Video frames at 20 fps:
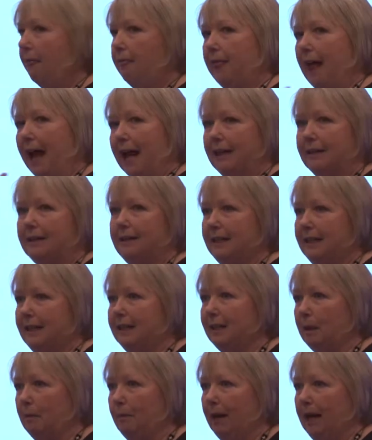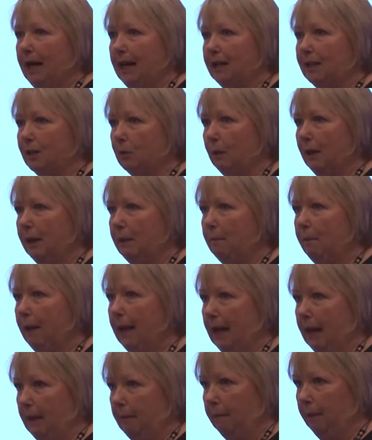That disappears with
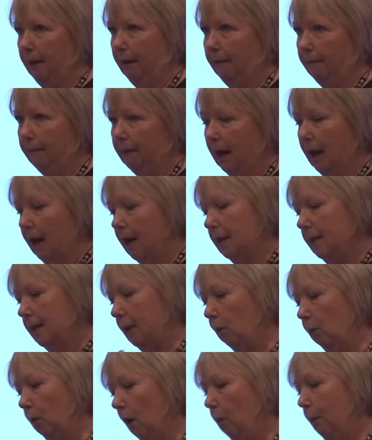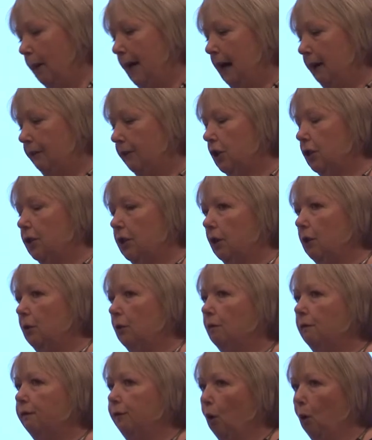PIP. So what we have to do
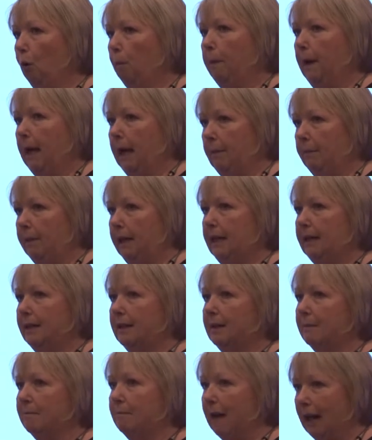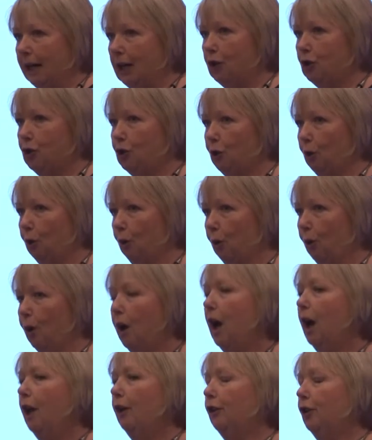for PIP is to make sure
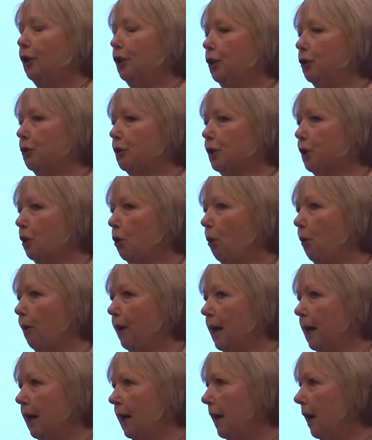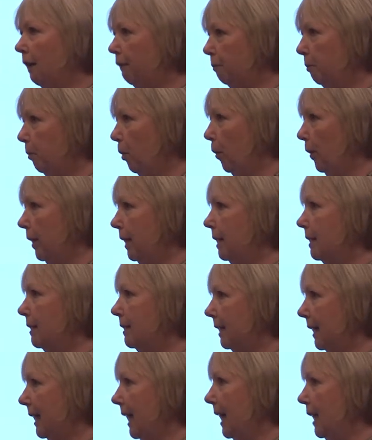that you're scoring enough points
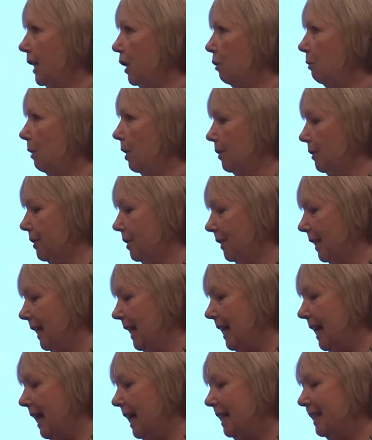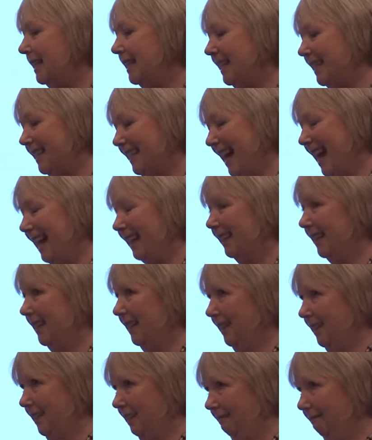to get you onto the
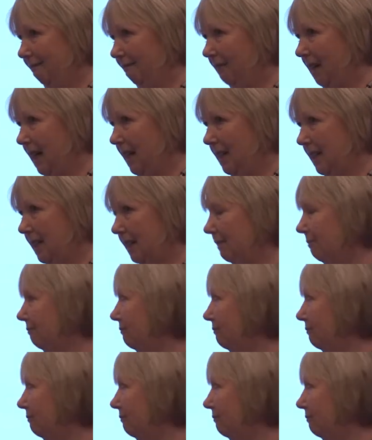standard rate.